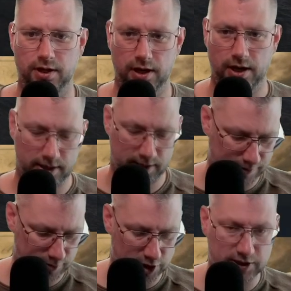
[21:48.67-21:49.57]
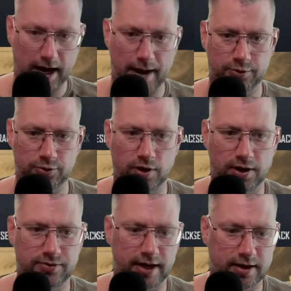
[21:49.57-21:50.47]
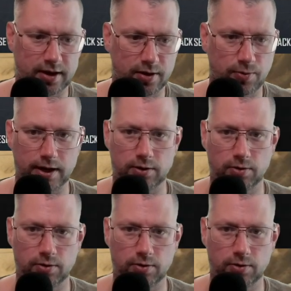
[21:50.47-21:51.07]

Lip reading: Gives us time to take a quick look at